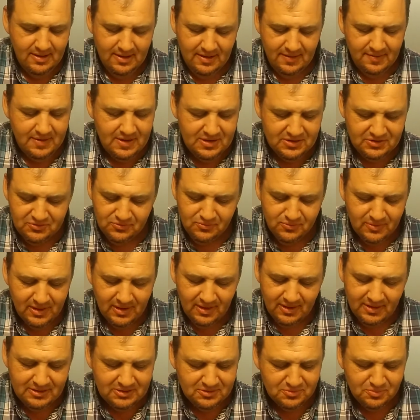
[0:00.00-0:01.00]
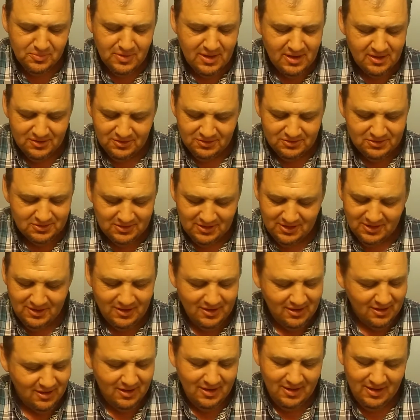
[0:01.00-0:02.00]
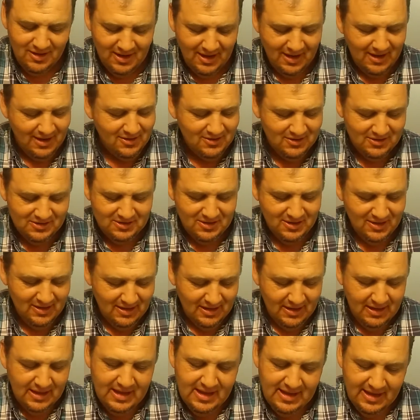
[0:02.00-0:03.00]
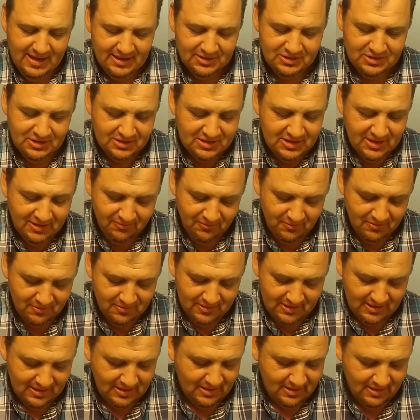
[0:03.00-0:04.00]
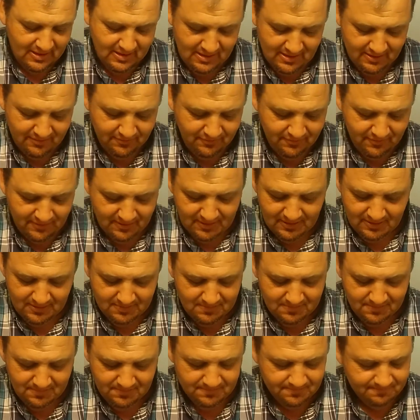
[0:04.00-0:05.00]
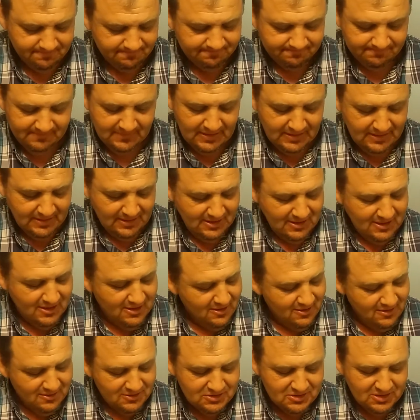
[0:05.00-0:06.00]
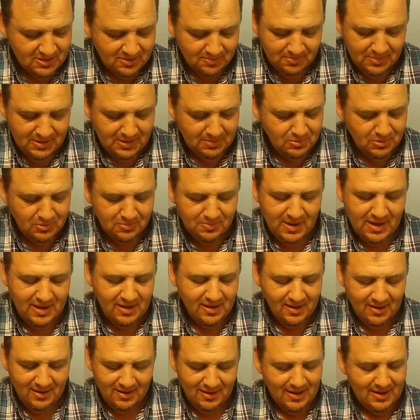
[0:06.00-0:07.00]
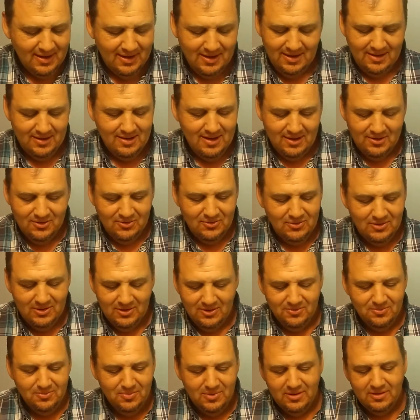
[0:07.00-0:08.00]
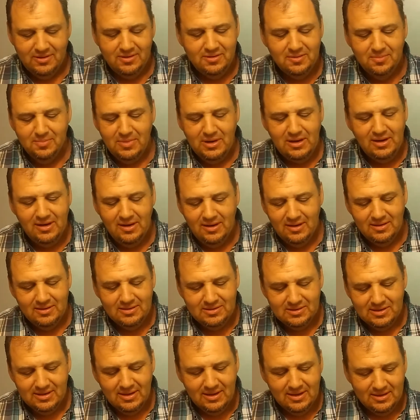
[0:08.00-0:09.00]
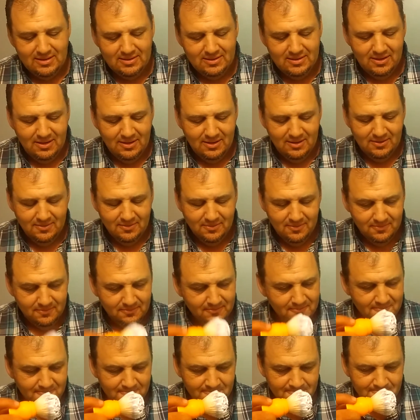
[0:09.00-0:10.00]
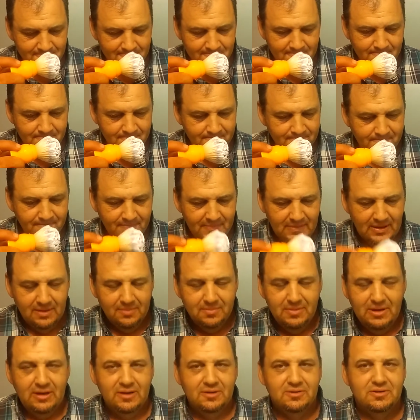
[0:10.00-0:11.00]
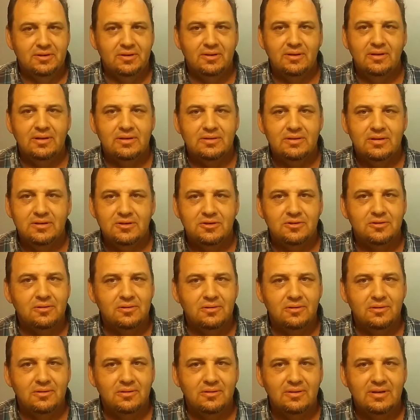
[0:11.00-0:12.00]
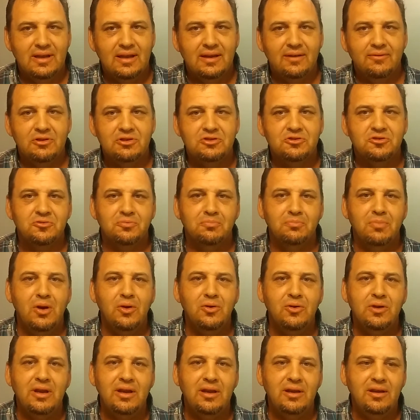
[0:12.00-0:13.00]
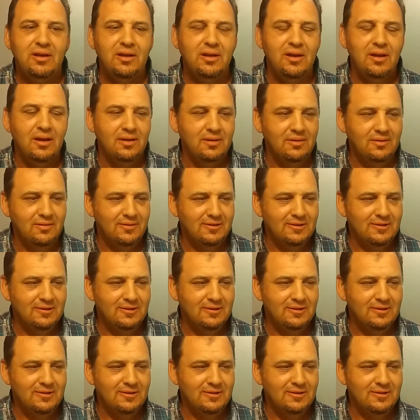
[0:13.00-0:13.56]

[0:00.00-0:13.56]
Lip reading: And this really smells good. It's a different thing. If some people may not like it, I don't know. But to me, it's got, it's a kind of a smoky,